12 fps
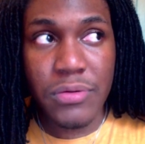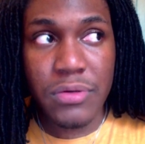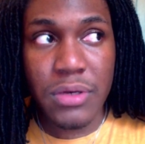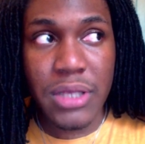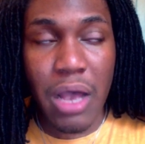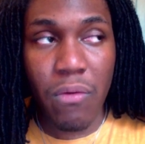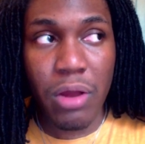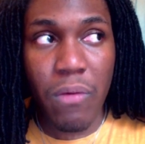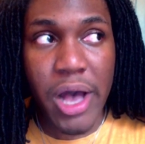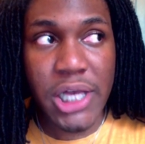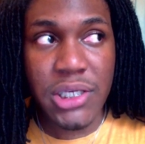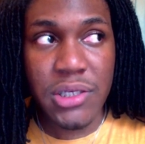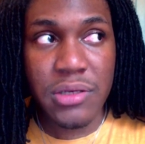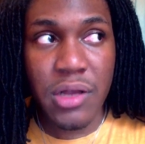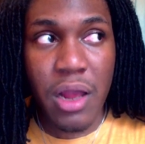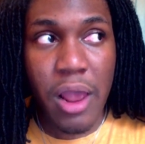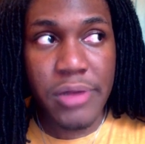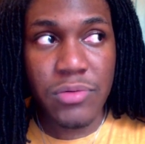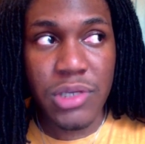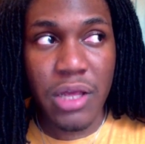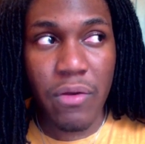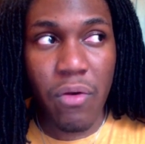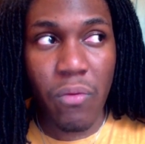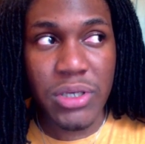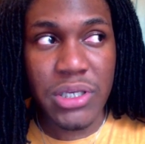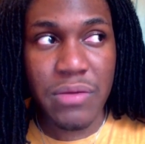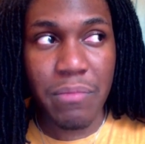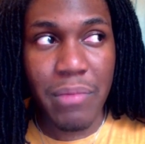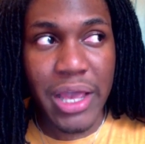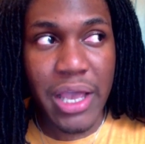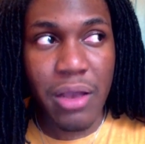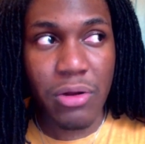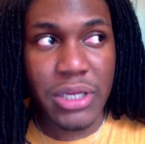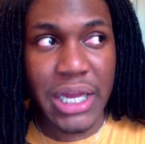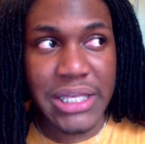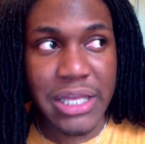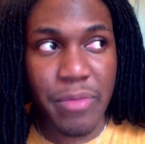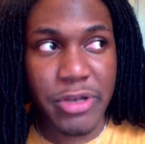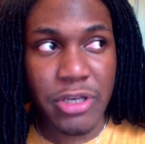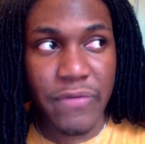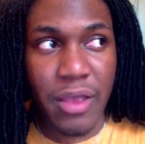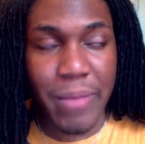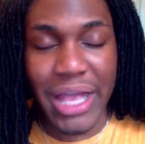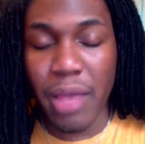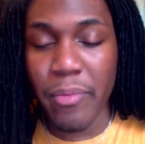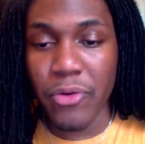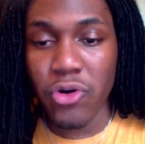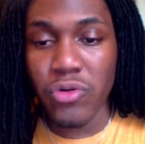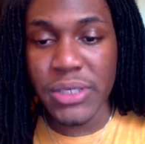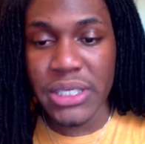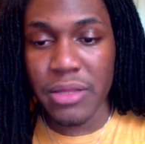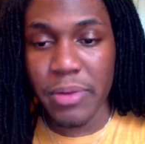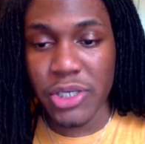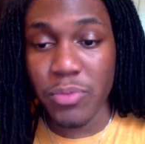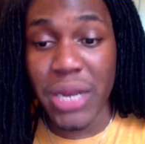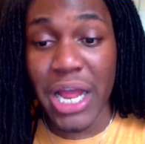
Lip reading: Is that what it was? Was it me, or did I take the picture of him? I can't remember who was in the picture, but I